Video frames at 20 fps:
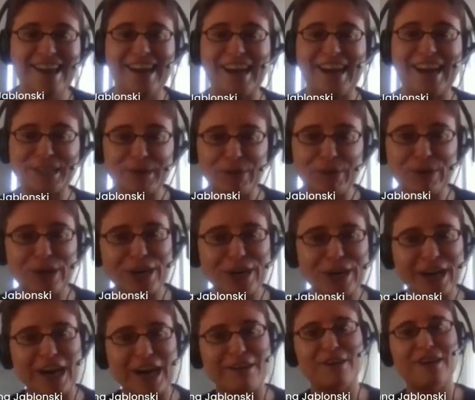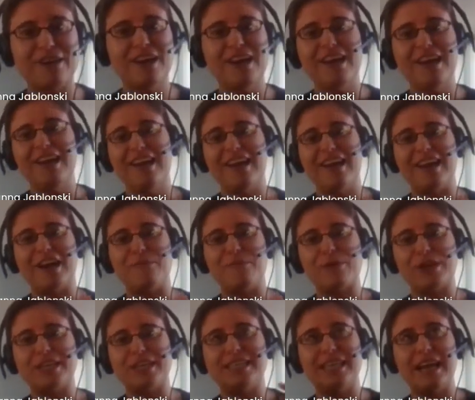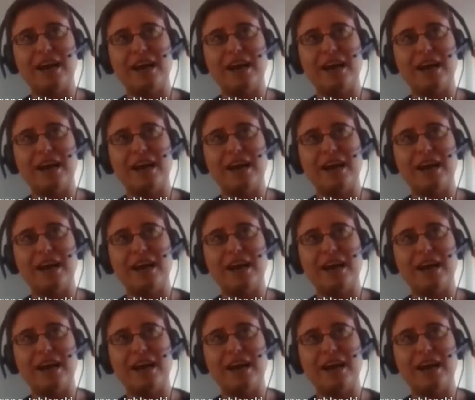Here's what we're going to cover. We're going to see